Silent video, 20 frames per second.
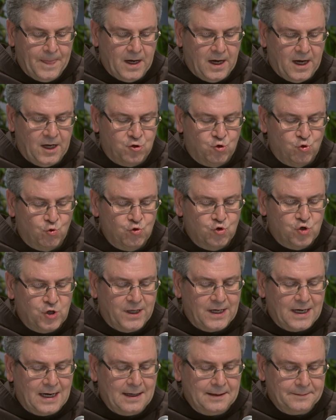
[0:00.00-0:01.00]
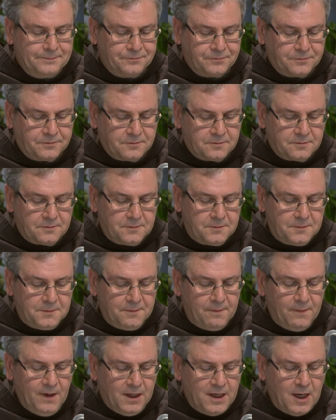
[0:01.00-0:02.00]
then naturally he
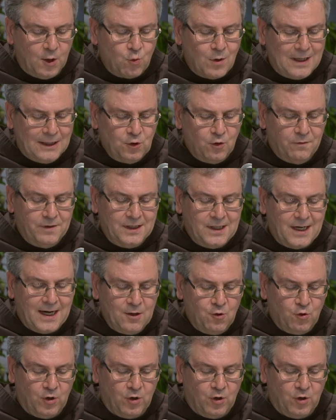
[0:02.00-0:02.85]
will add